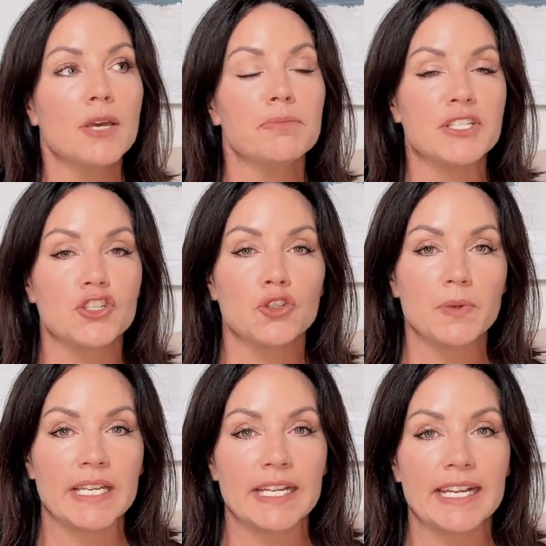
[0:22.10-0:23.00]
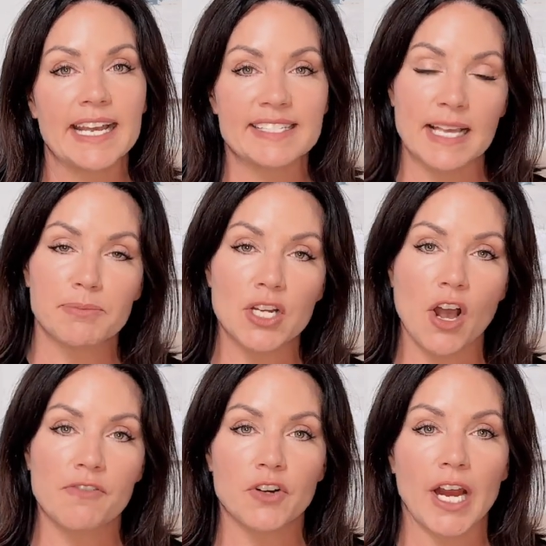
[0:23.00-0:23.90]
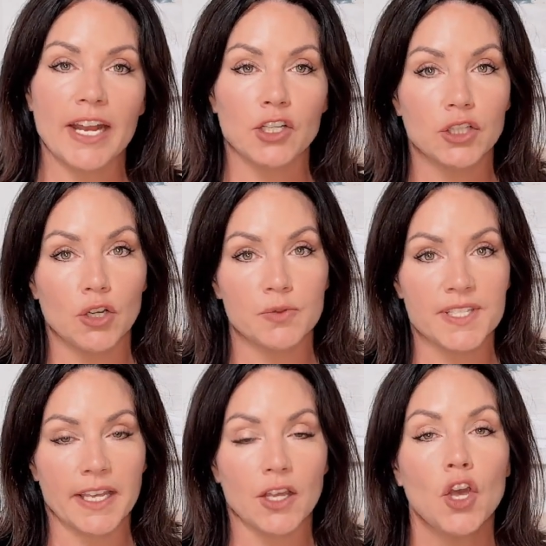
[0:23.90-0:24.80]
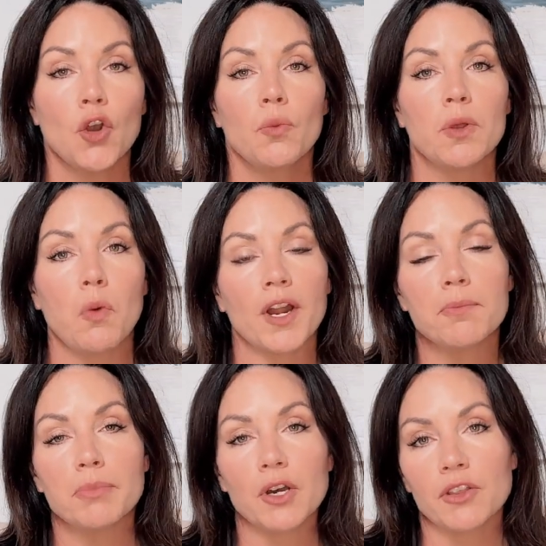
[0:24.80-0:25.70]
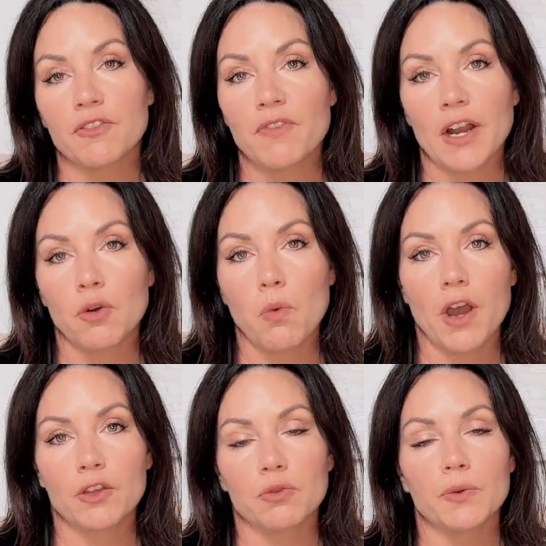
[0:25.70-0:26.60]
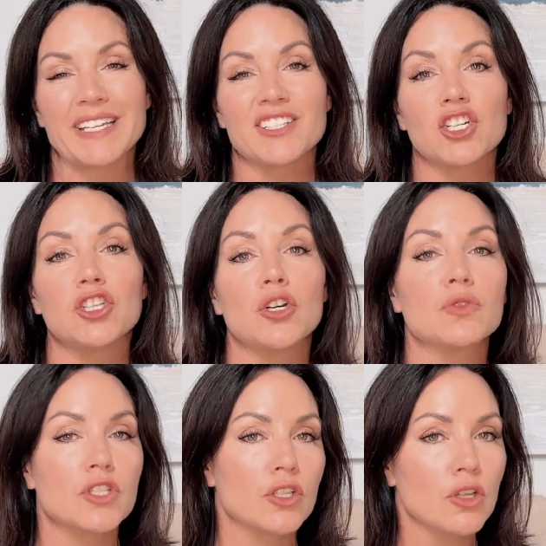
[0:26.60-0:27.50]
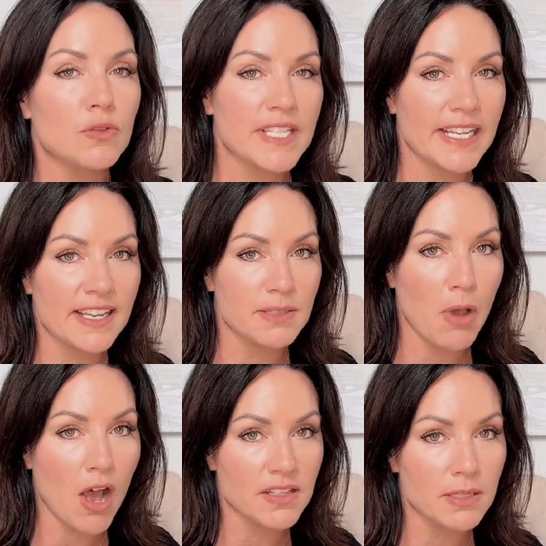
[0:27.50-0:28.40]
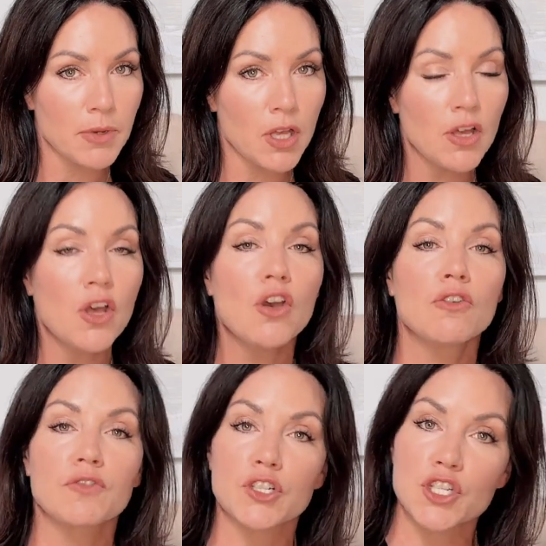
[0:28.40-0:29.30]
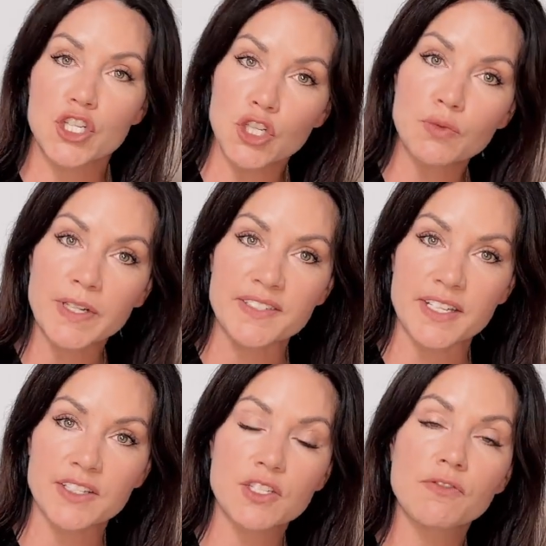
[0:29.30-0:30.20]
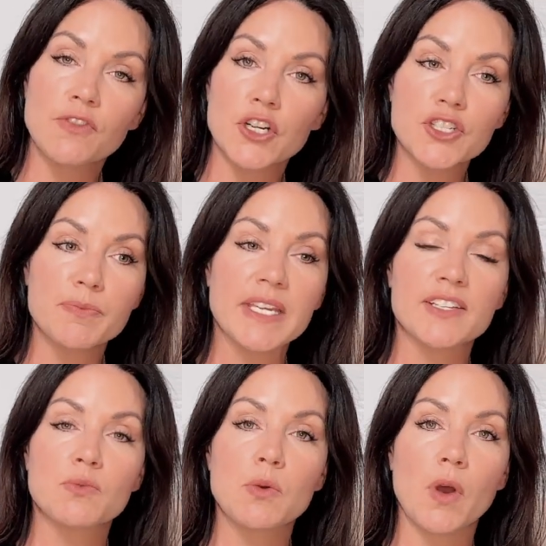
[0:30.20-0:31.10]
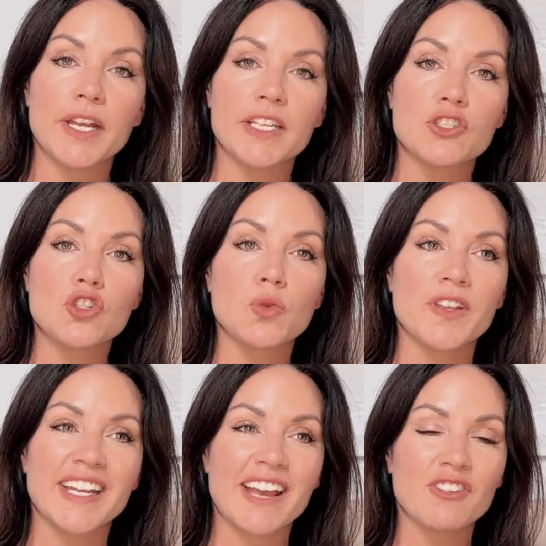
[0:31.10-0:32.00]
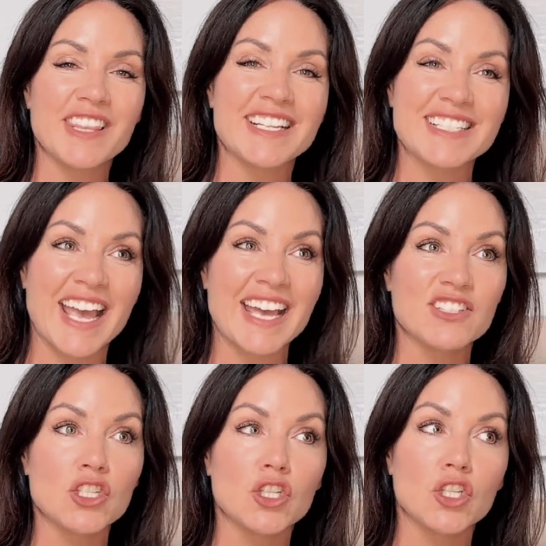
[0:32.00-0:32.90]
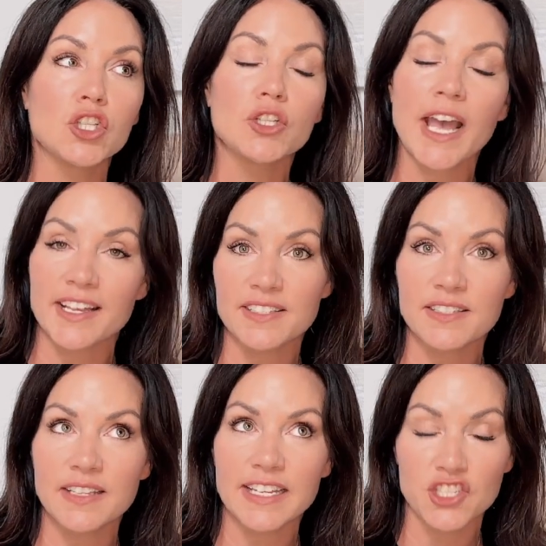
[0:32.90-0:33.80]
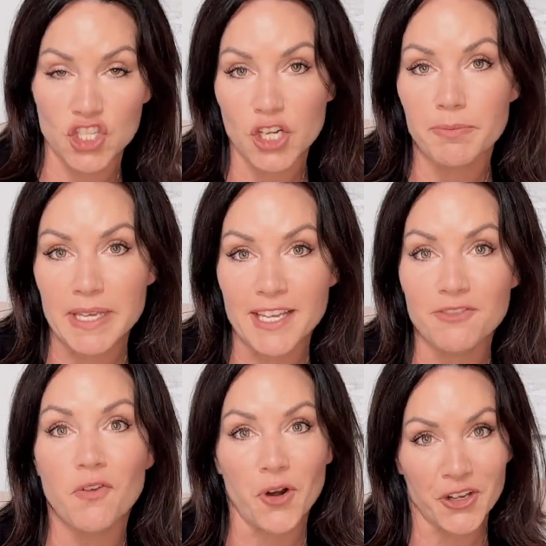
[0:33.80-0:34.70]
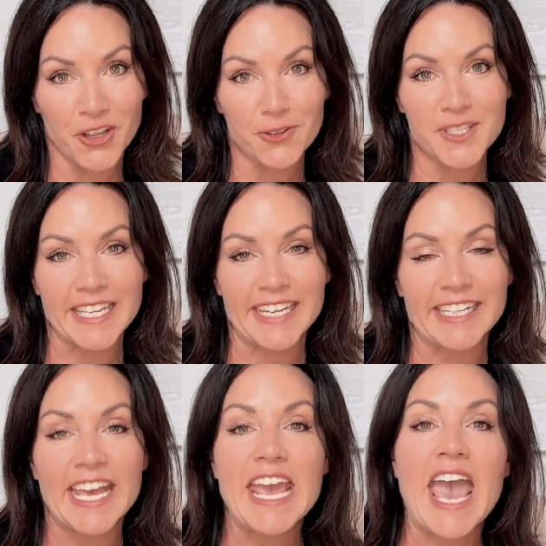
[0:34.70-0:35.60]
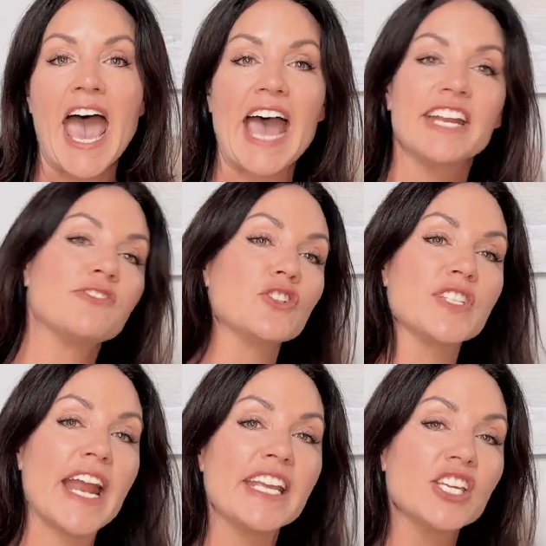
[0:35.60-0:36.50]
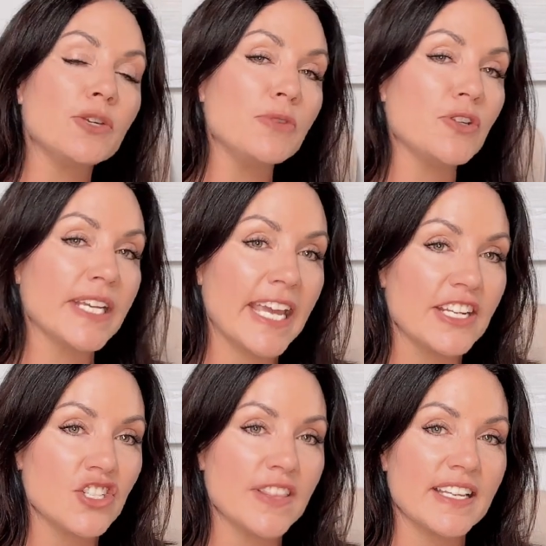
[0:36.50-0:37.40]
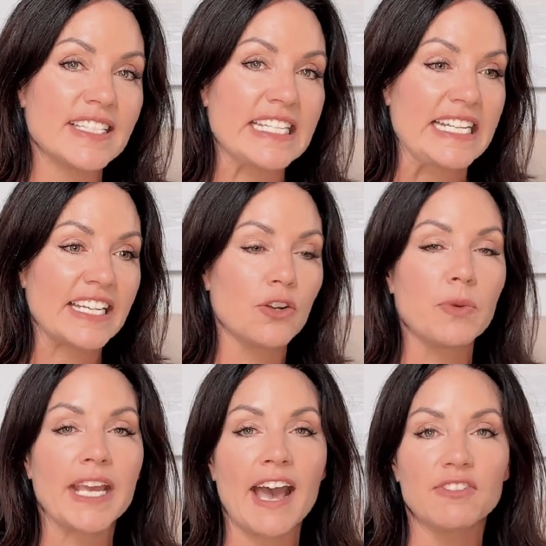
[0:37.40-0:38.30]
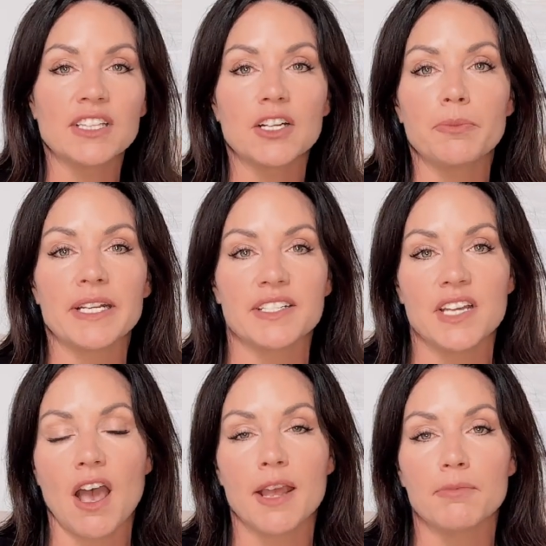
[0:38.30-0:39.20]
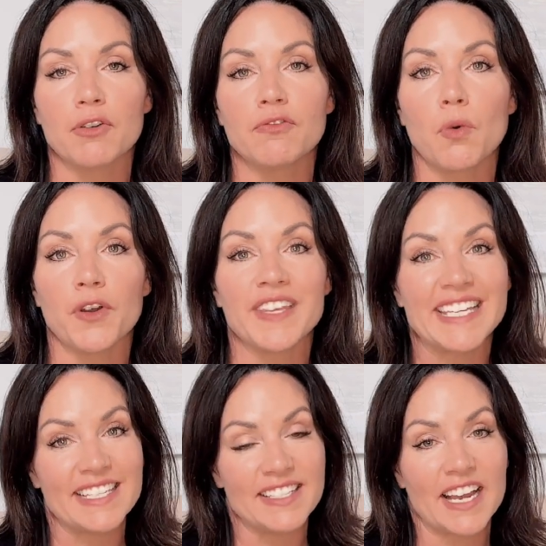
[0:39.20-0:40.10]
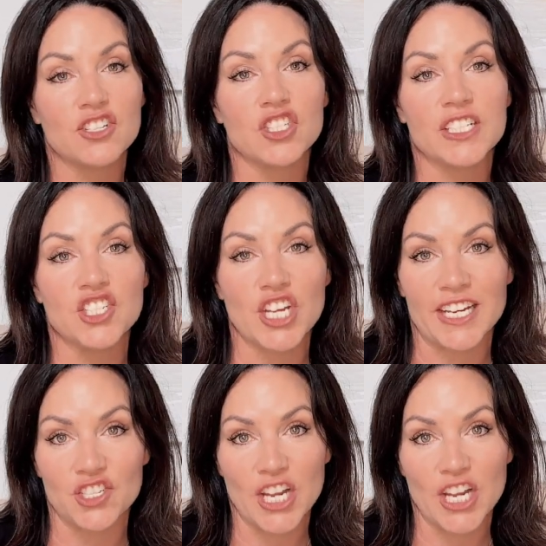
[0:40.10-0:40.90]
between accepted offer and closing. We want to book the final walkthrough as close to closing as possible for two reasons. First, because we want to ensure that everything's as it should be for closing, and if there's any communication that's needed, we have a little bit of time before the keys actually change